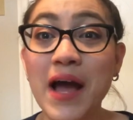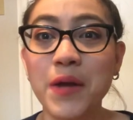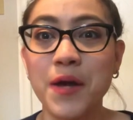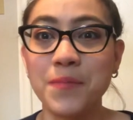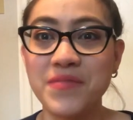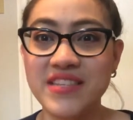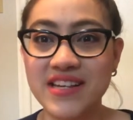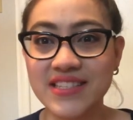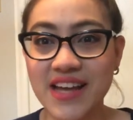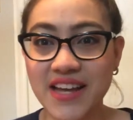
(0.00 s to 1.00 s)
I am
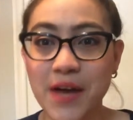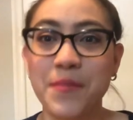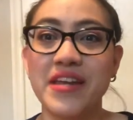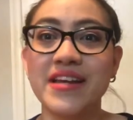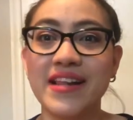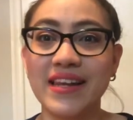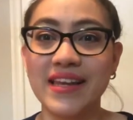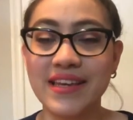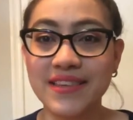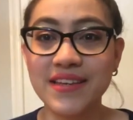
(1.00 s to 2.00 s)
the diabetic
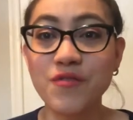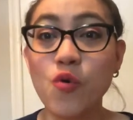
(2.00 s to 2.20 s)
lady.